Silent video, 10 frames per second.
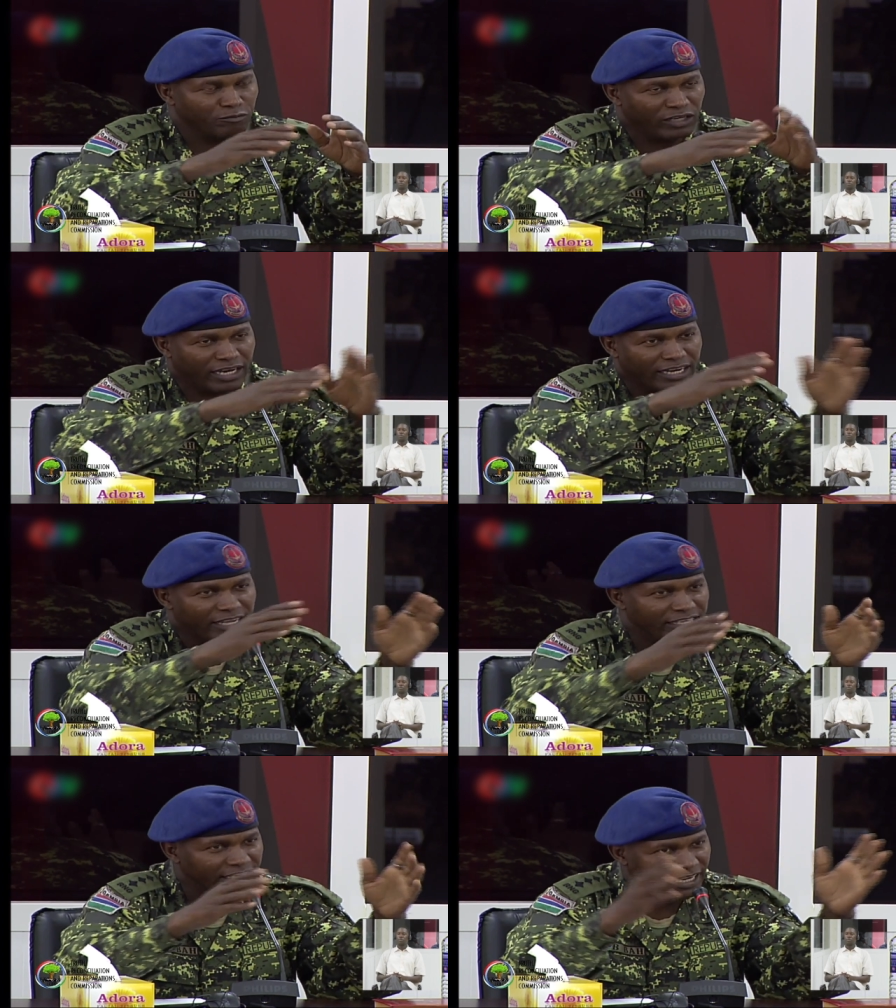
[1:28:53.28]
we
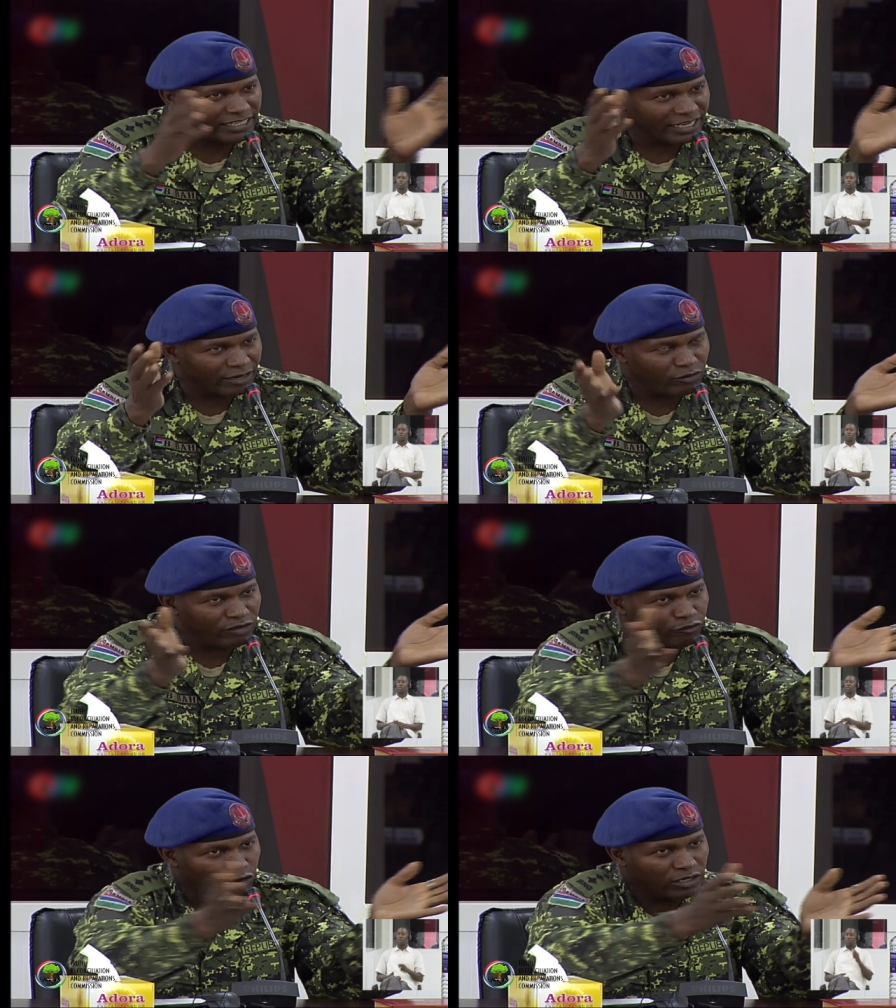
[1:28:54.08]
arrange chairs and
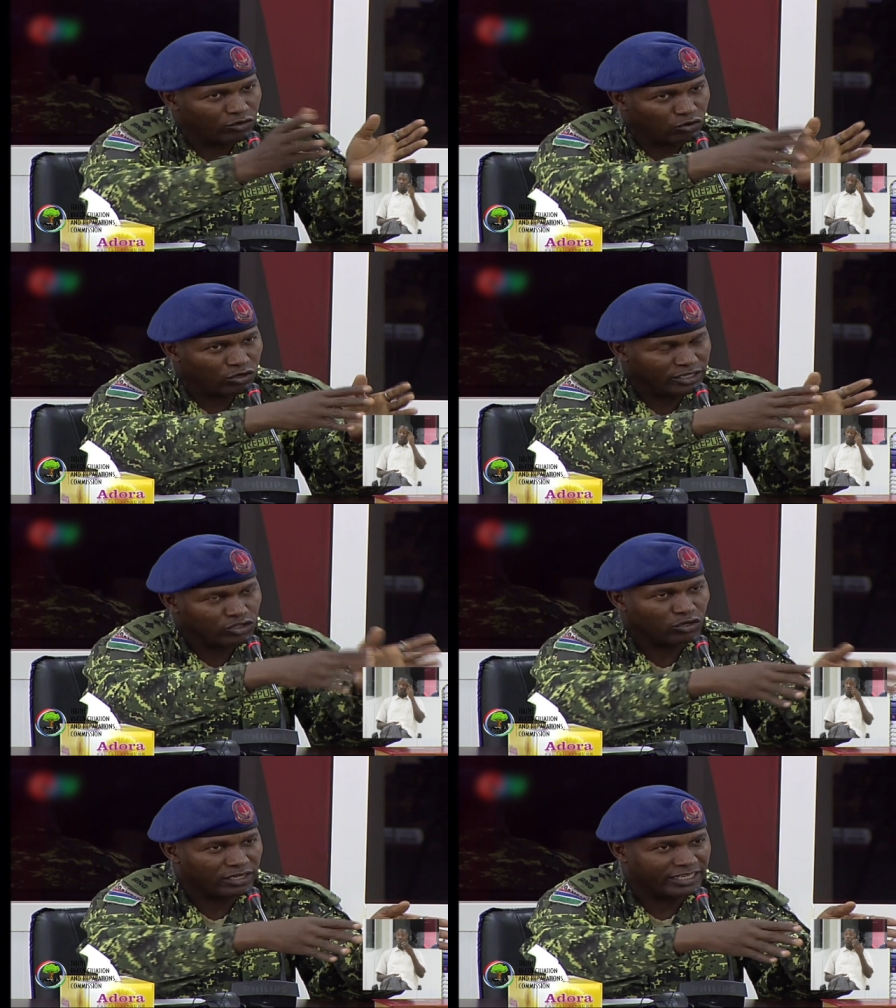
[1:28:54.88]
we fall in all the
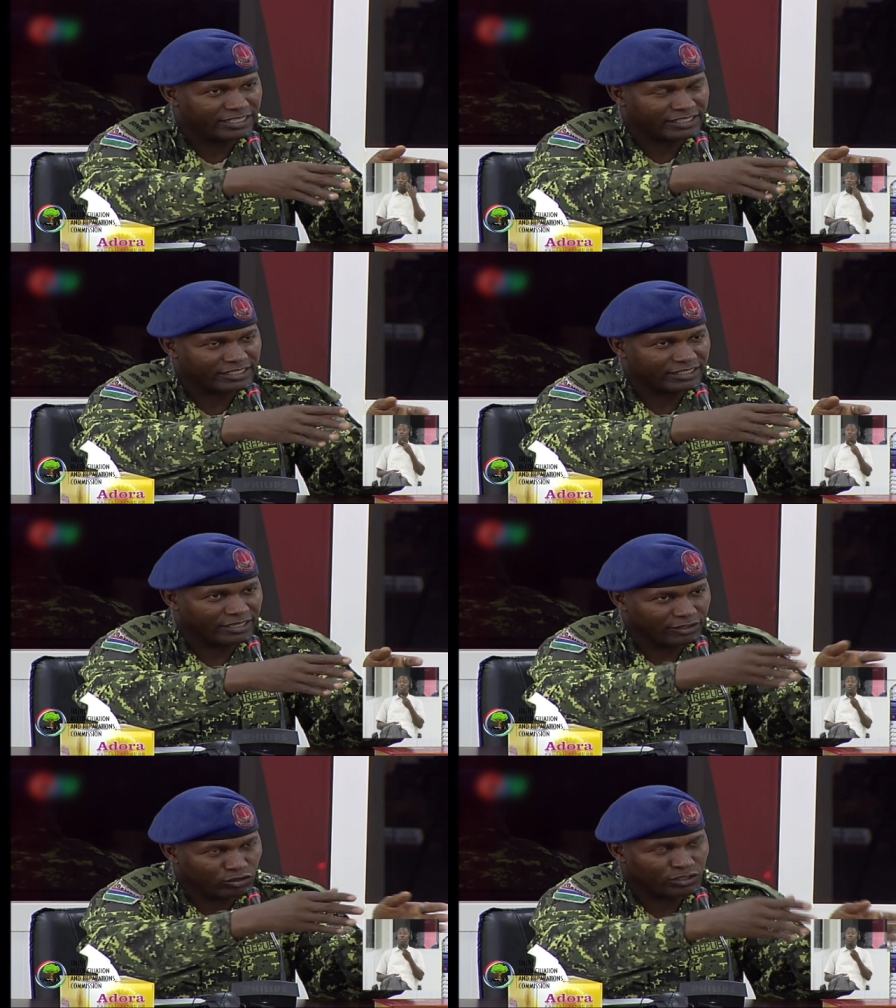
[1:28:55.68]
soldiers
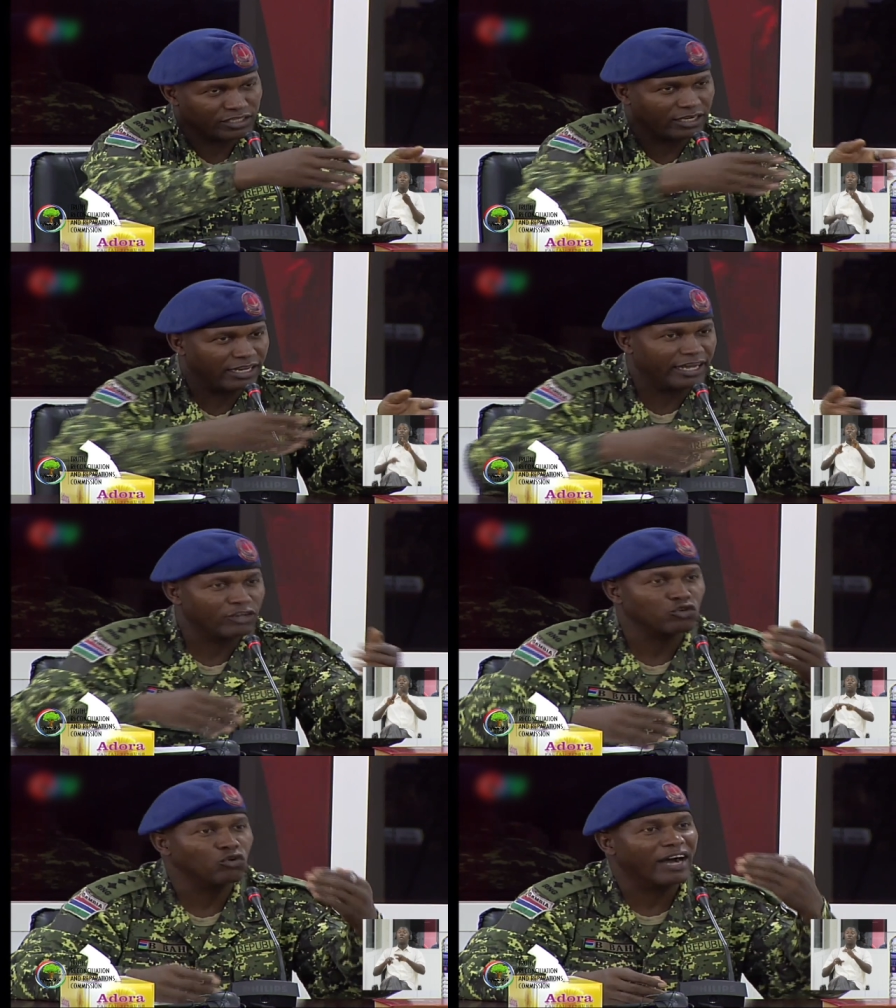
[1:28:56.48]
to sit there.
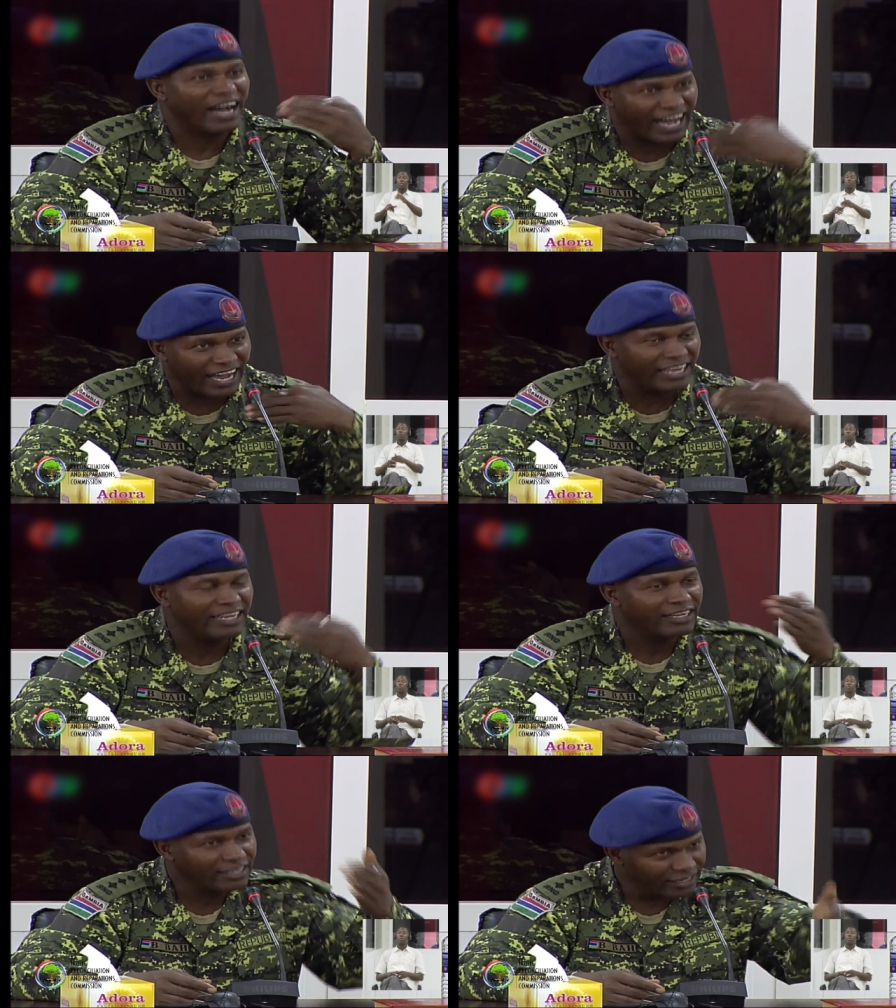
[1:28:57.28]
So
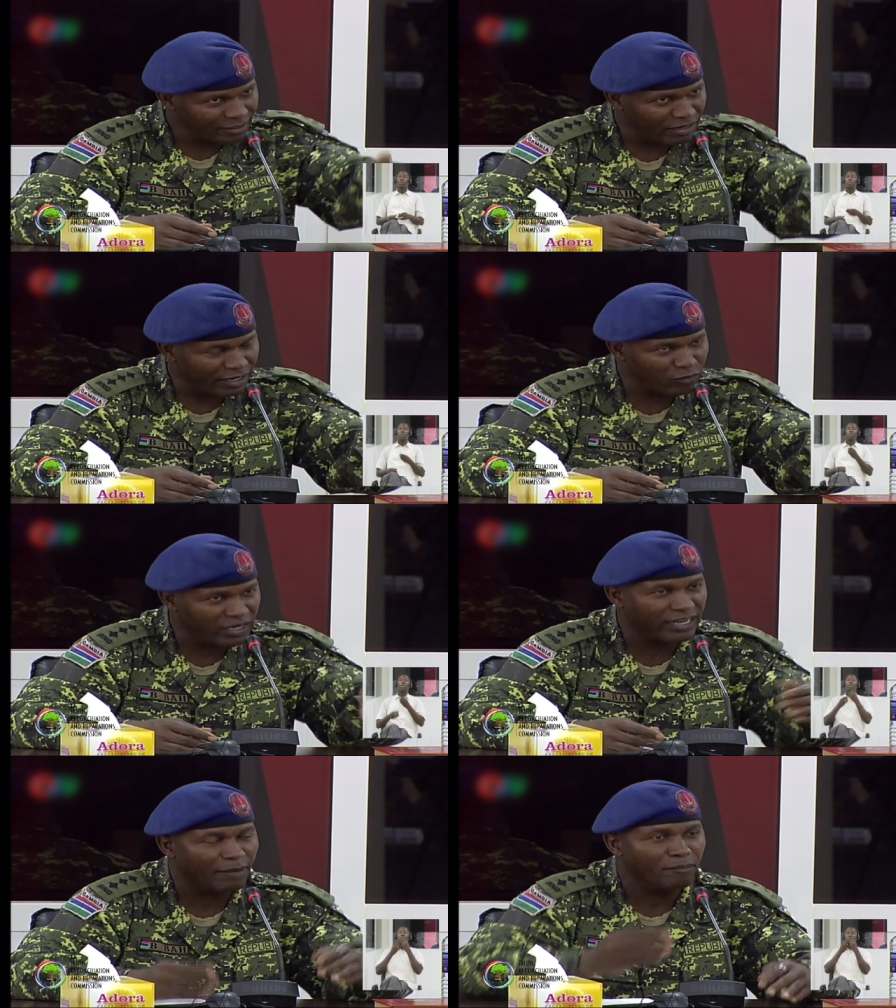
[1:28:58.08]
I remain
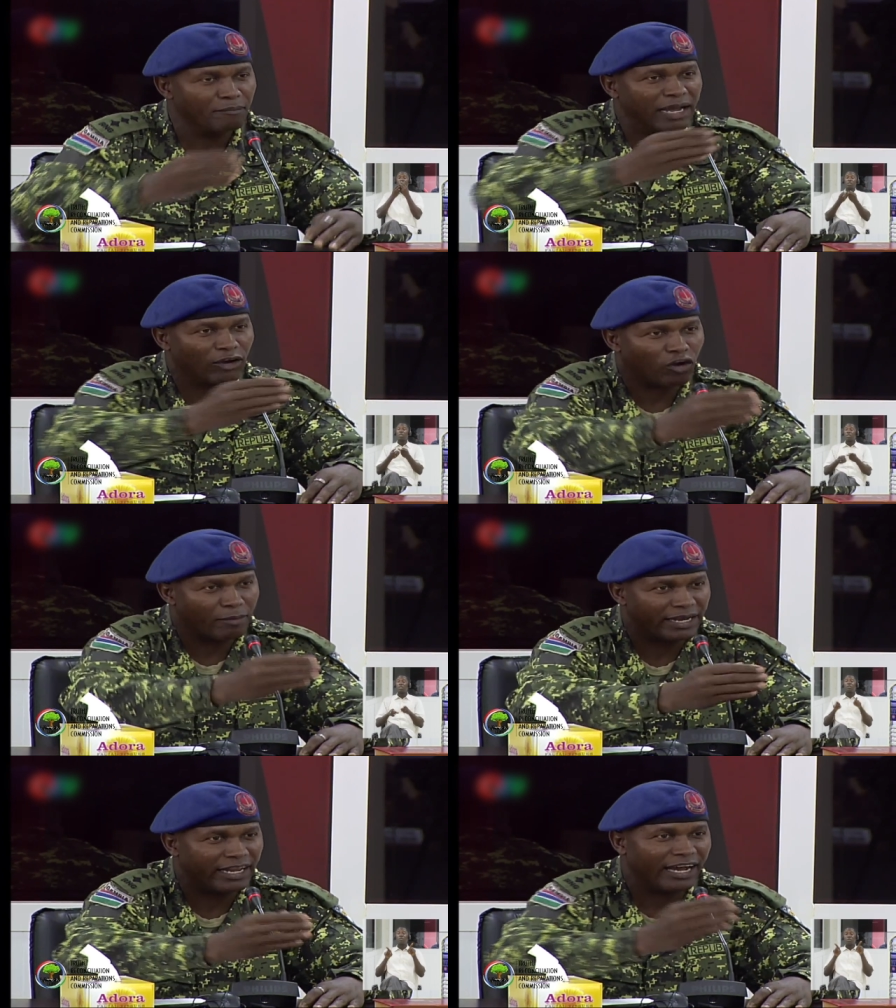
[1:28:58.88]
with them. My
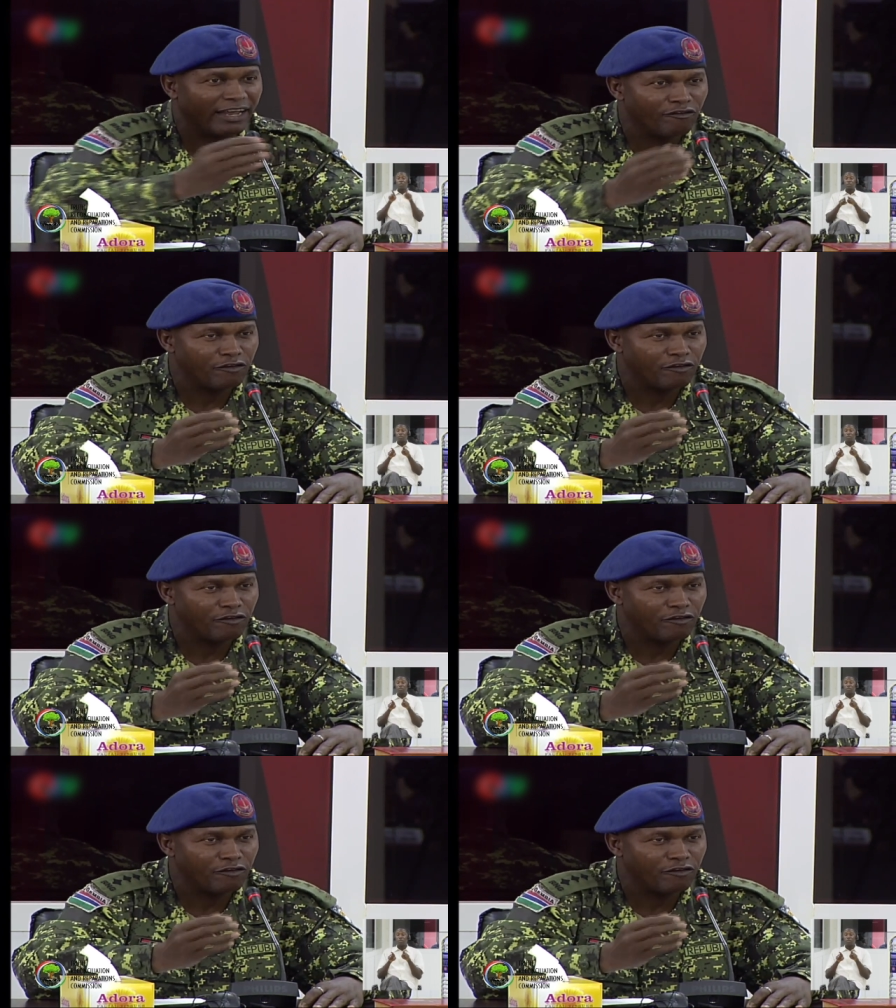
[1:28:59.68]
commander and